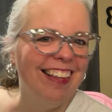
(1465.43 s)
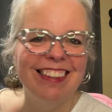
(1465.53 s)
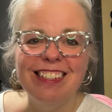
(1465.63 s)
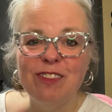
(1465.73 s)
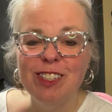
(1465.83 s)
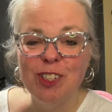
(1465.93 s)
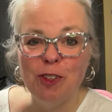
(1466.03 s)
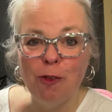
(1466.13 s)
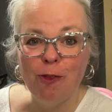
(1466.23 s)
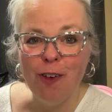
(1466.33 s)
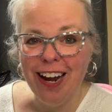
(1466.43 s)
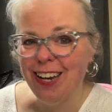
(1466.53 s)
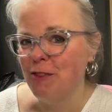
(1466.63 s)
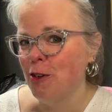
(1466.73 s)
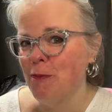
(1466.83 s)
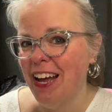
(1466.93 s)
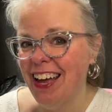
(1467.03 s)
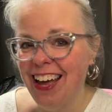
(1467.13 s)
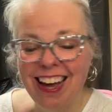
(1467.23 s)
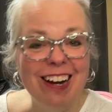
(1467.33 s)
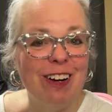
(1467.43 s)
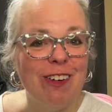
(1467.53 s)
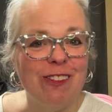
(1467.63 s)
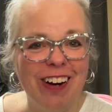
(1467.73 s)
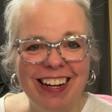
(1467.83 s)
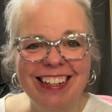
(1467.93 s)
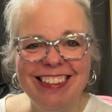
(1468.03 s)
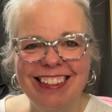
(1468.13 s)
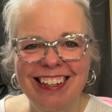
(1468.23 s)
this one's great for my hair, right?